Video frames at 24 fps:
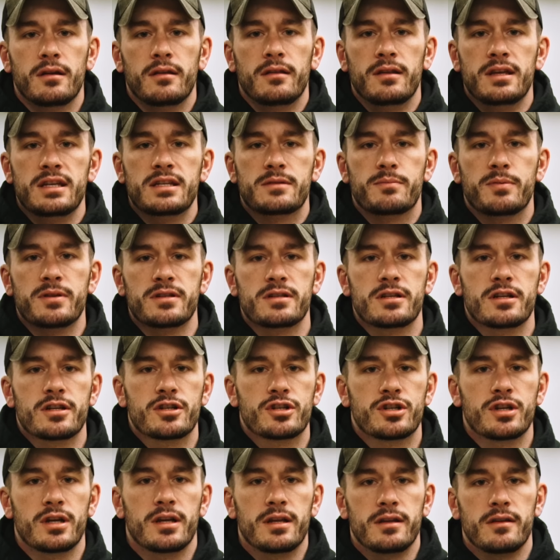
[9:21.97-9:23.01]
these
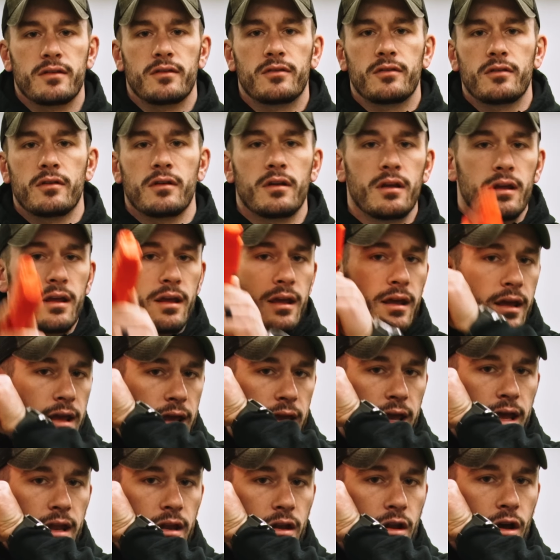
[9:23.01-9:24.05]
positions
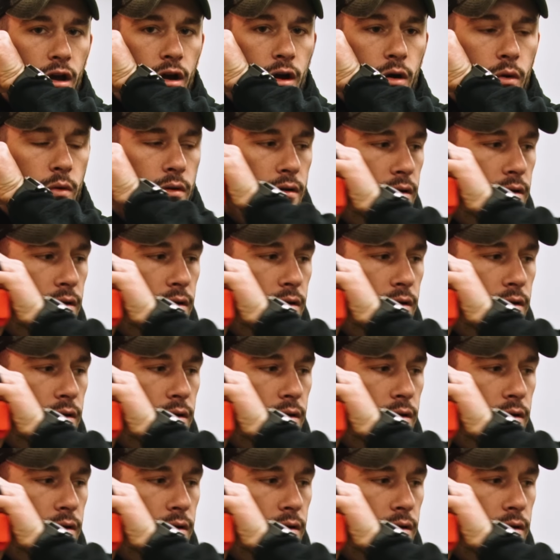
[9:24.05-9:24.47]
and know